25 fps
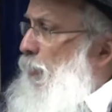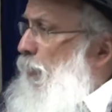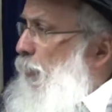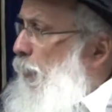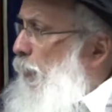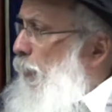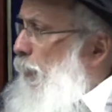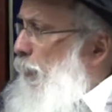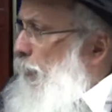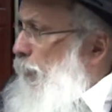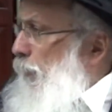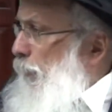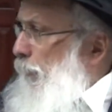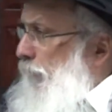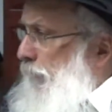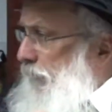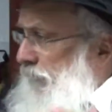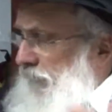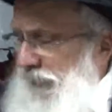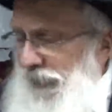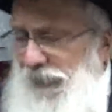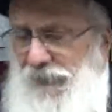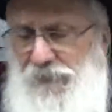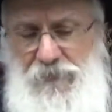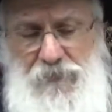or
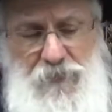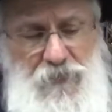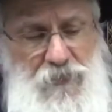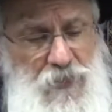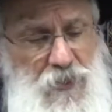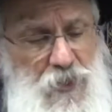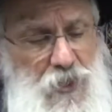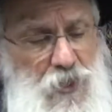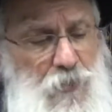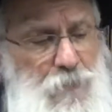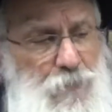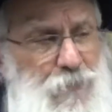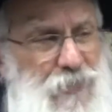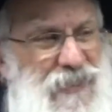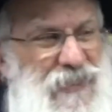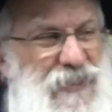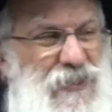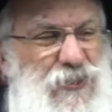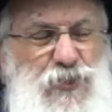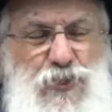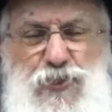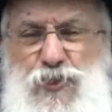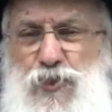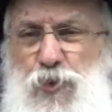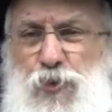that. But a
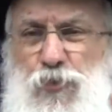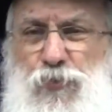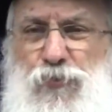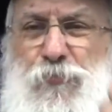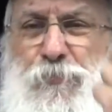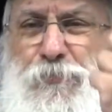Jew's